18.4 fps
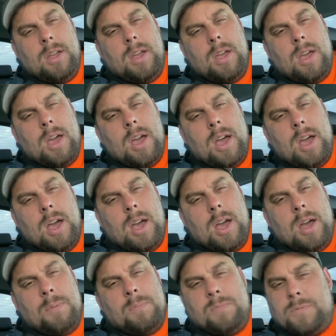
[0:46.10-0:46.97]

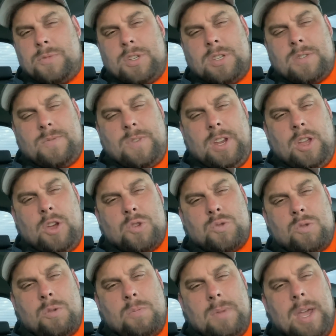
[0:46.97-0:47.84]
just
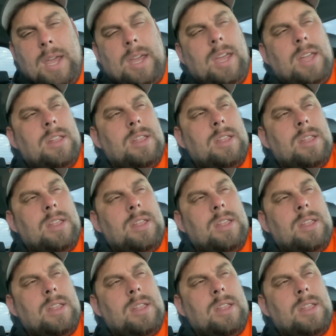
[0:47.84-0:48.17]
videos we were making.